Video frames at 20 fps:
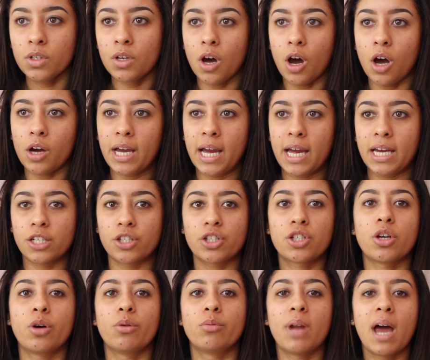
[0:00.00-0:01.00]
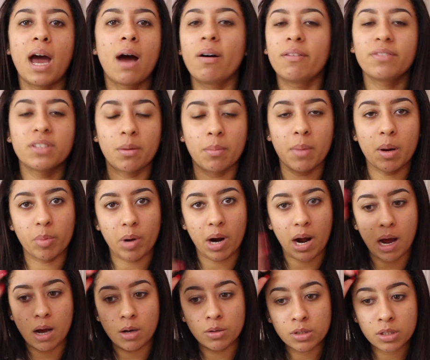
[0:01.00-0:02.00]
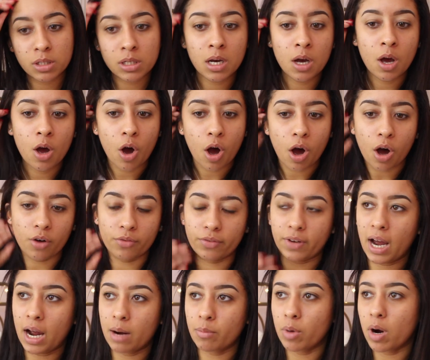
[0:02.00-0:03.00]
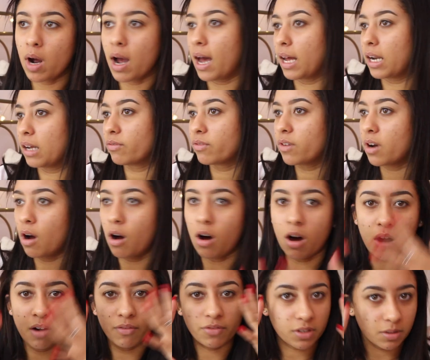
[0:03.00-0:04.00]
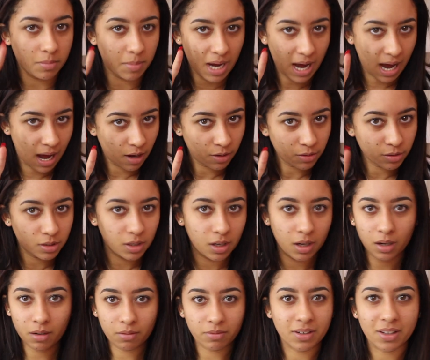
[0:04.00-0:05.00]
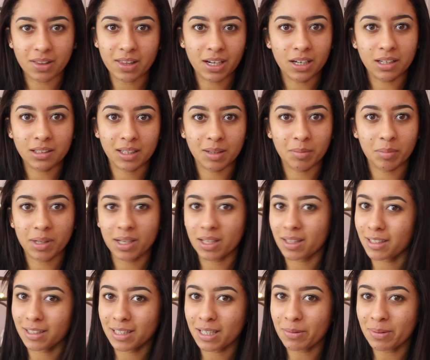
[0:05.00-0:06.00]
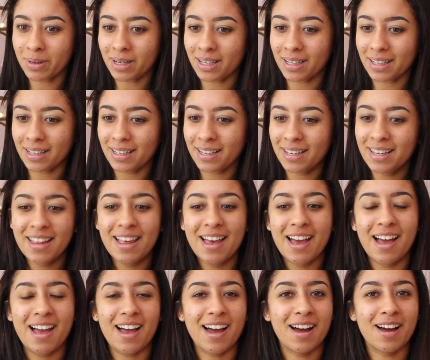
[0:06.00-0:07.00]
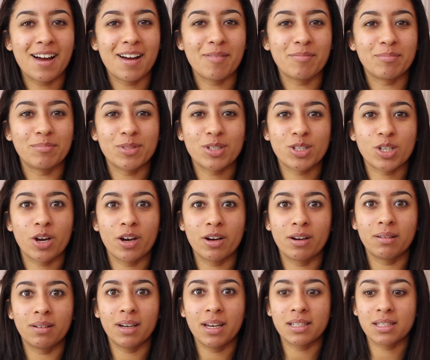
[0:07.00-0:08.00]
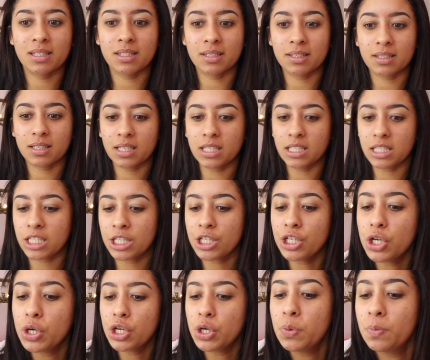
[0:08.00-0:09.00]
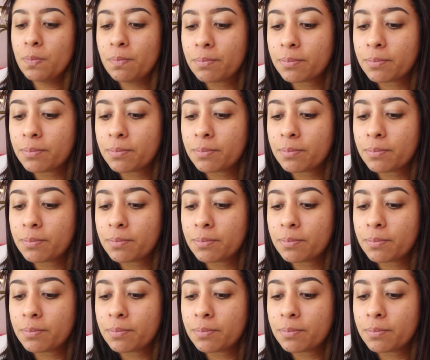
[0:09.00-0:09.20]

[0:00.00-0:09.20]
Okay, so now I've done my brows off camera and I've carved them out, so hopefully they're looking better than they were. So let's continue.